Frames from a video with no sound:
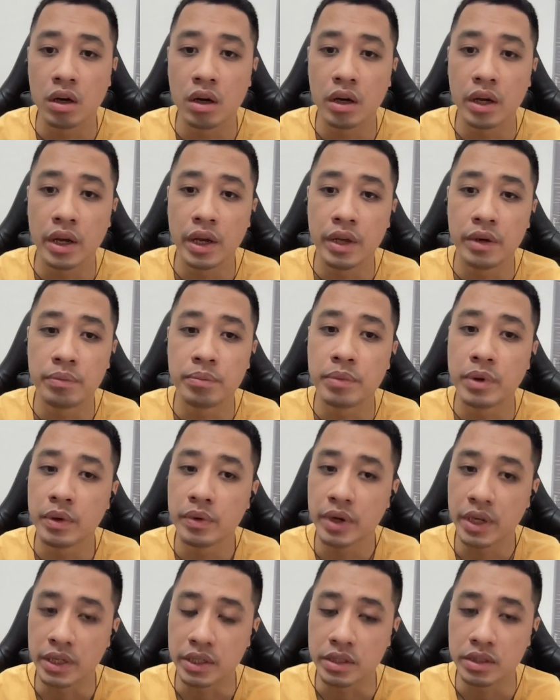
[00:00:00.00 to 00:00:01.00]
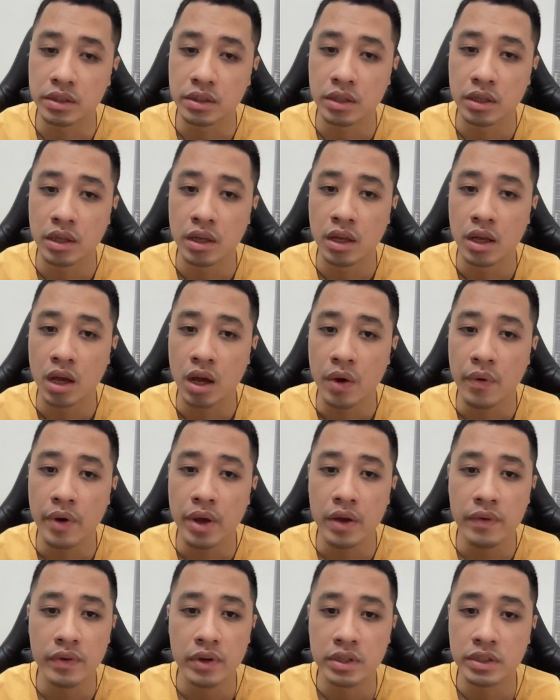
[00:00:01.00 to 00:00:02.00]
and buildings.
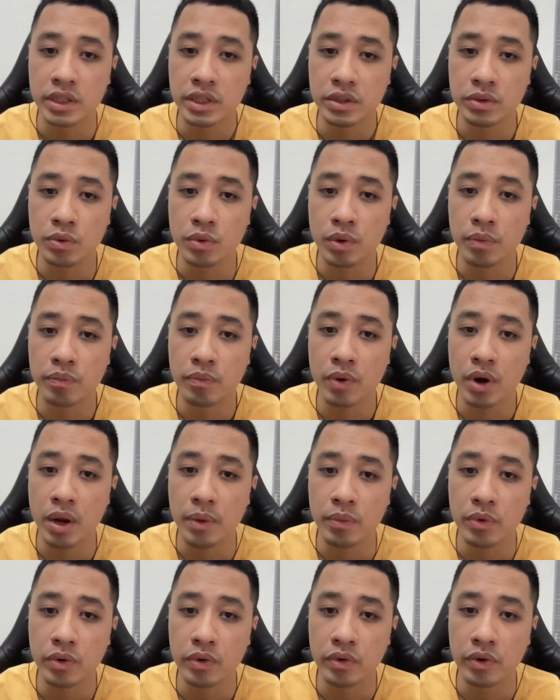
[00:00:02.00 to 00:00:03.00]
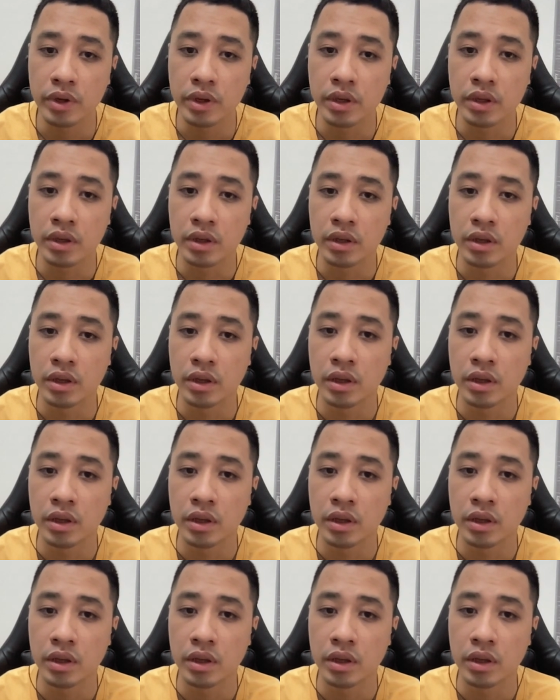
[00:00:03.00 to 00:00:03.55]
However, these were primarily